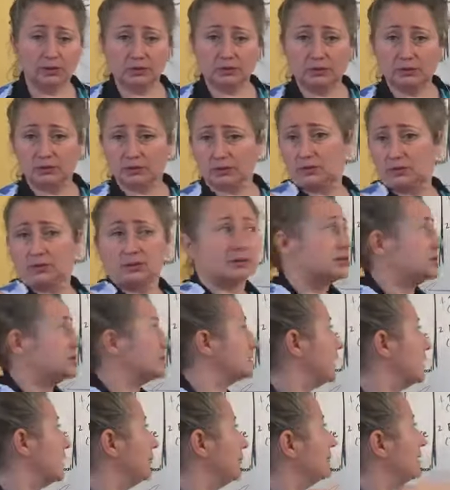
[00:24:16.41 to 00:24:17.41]
just look this
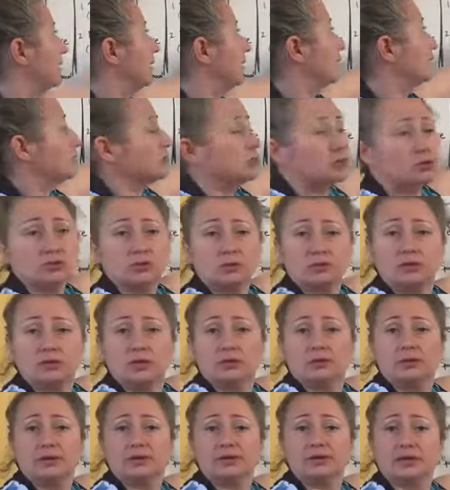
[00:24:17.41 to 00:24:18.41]
up,
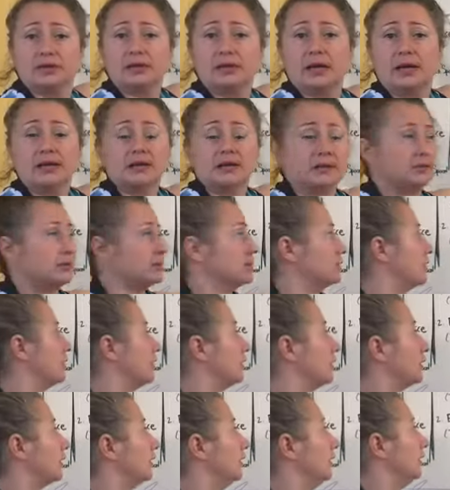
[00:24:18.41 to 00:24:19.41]
chiaroscuro, and the light and the
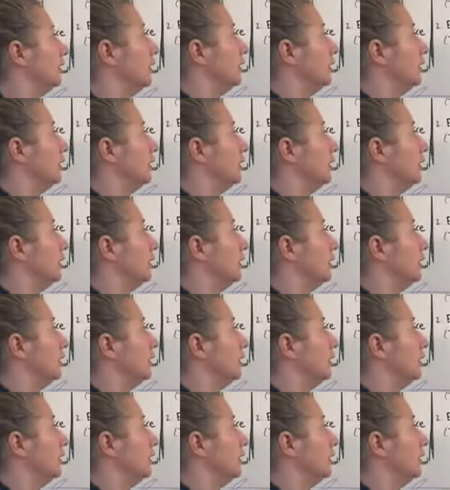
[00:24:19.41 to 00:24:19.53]
dark.